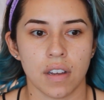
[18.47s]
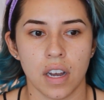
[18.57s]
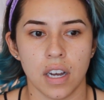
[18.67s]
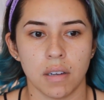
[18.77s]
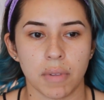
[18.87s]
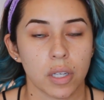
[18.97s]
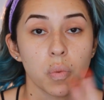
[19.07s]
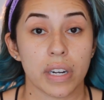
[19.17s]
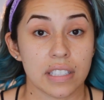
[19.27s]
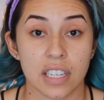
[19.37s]
like a
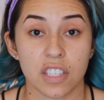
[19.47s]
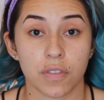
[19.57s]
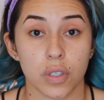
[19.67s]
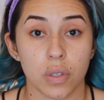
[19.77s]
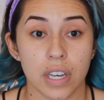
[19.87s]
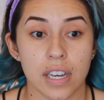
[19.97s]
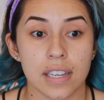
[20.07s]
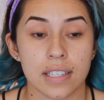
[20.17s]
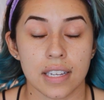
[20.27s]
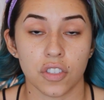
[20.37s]
wear test for you
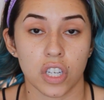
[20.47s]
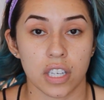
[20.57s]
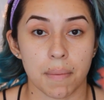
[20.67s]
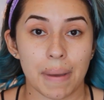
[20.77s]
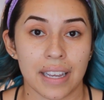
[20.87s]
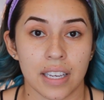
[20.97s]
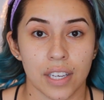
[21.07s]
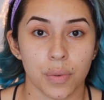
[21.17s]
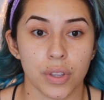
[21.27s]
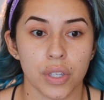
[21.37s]
guys and checking back
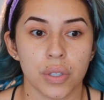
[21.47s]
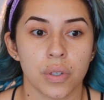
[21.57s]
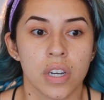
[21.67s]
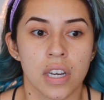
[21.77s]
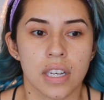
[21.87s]
in with you,